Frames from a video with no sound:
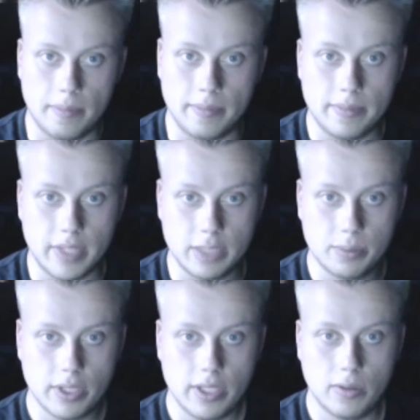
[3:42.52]
it's
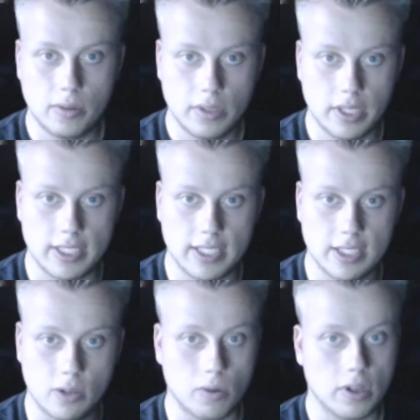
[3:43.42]
pretty cool. It says
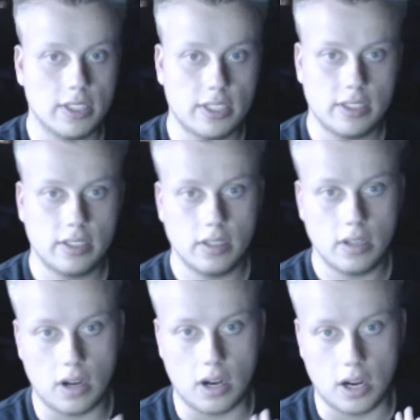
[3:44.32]
it works
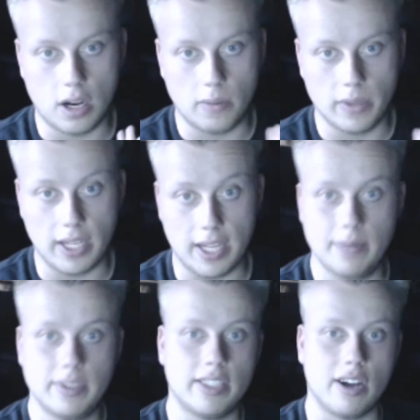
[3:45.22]
when the
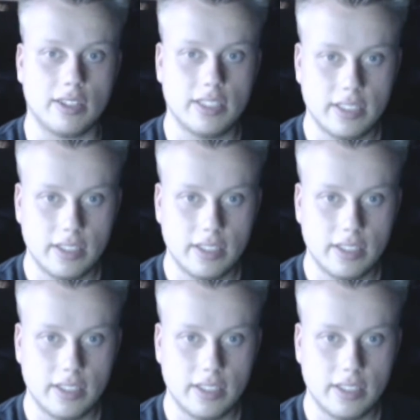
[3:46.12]
game starts.